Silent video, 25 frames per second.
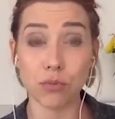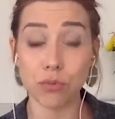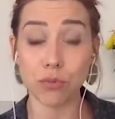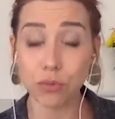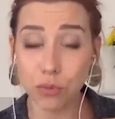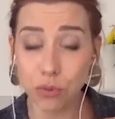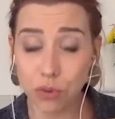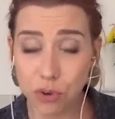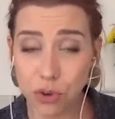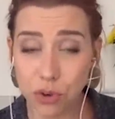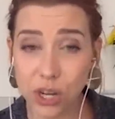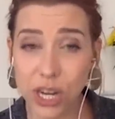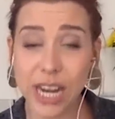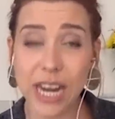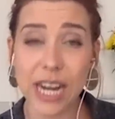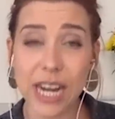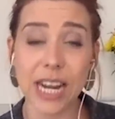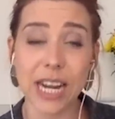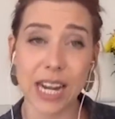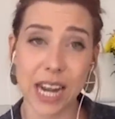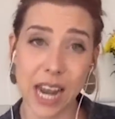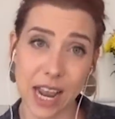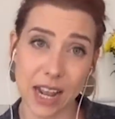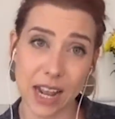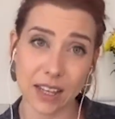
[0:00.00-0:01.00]
really
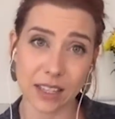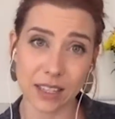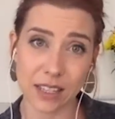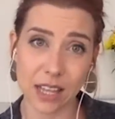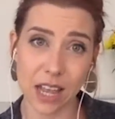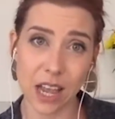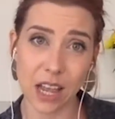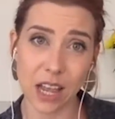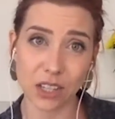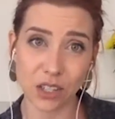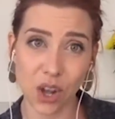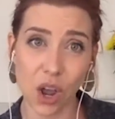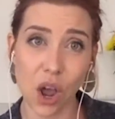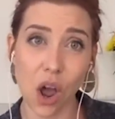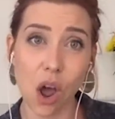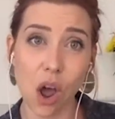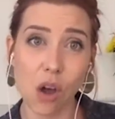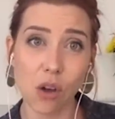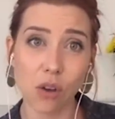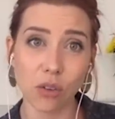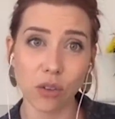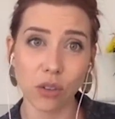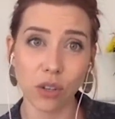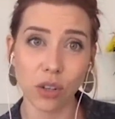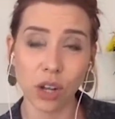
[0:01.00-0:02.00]
nails that
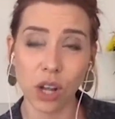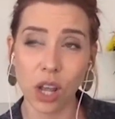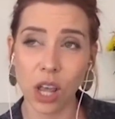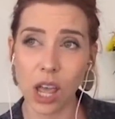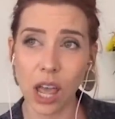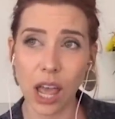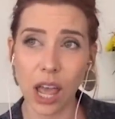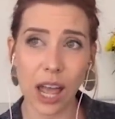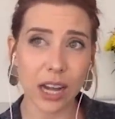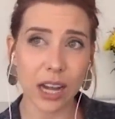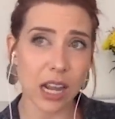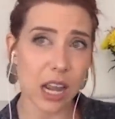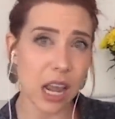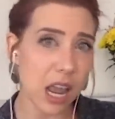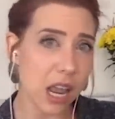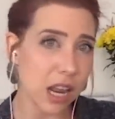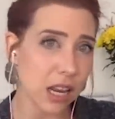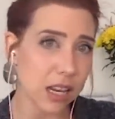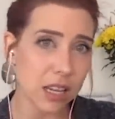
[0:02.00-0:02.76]
tone and it, it,